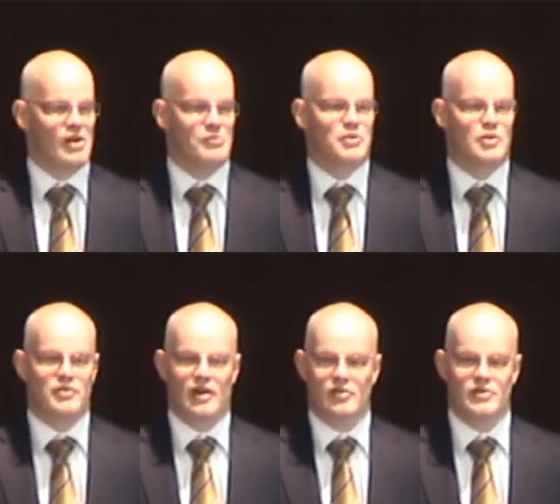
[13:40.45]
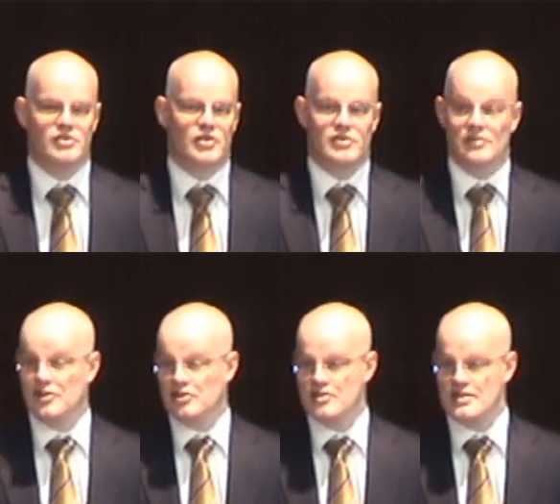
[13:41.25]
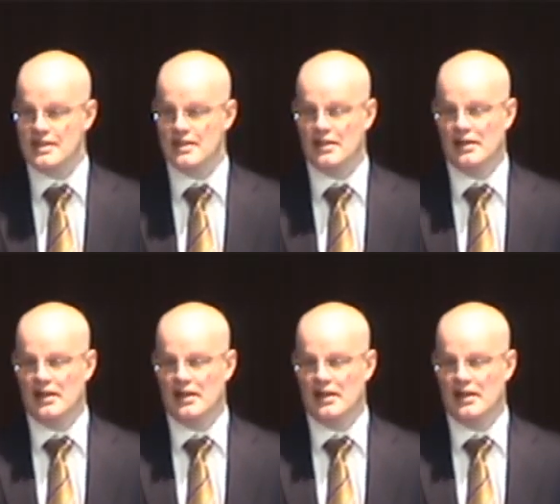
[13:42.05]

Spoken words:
improve our resource efficiency,